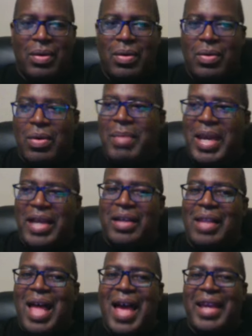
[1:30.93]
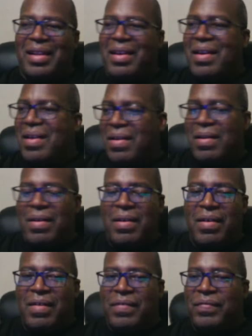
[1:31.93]
Or make light
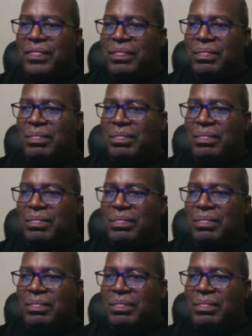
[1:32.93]
of,